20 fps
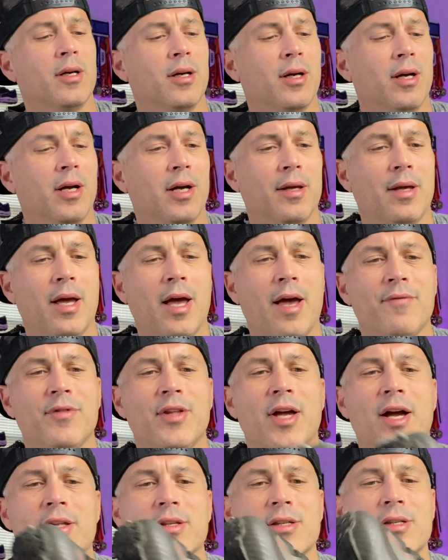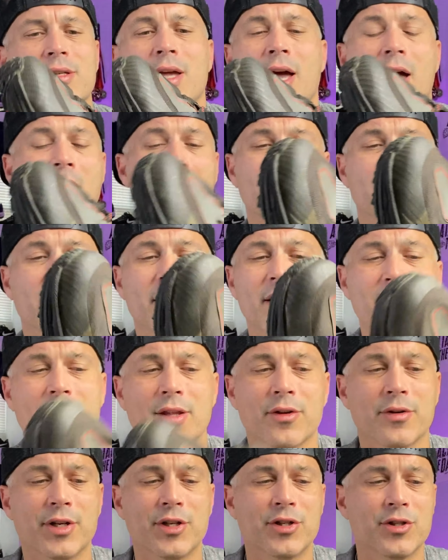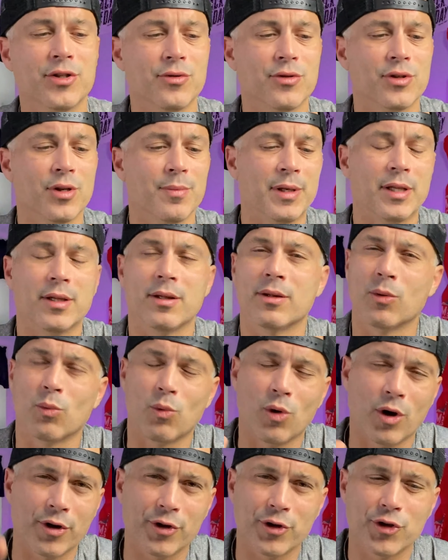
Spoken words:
I have not had any other issues. I mean, the water